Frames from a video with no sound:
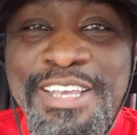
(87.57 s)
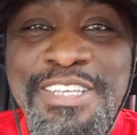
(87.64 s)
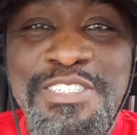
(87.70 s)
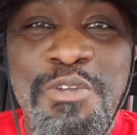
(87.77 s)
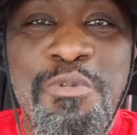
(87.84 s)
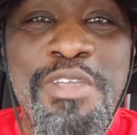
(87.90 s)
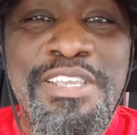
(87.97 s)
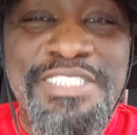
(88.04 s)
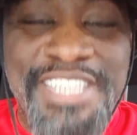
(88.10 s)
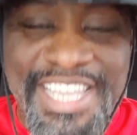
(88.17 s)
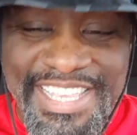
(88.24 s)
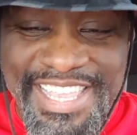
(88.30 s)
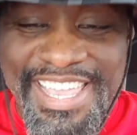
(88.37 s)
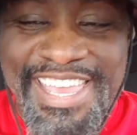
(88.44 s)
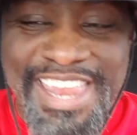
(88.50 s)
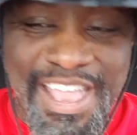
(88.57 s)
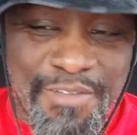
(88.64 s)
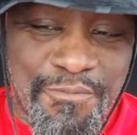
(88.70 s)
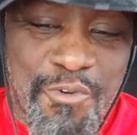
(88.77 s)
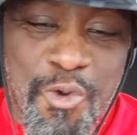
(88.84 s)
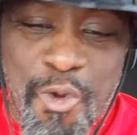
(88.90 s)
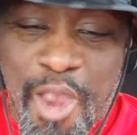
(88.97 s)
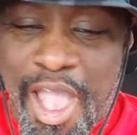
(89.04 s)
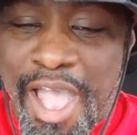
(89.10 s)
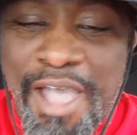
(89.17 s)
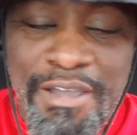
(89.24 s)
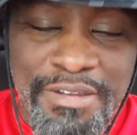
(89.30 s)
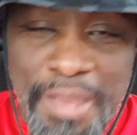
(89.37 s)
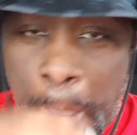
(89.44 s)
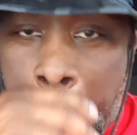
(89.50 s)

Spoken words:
So she get the Connect Four out,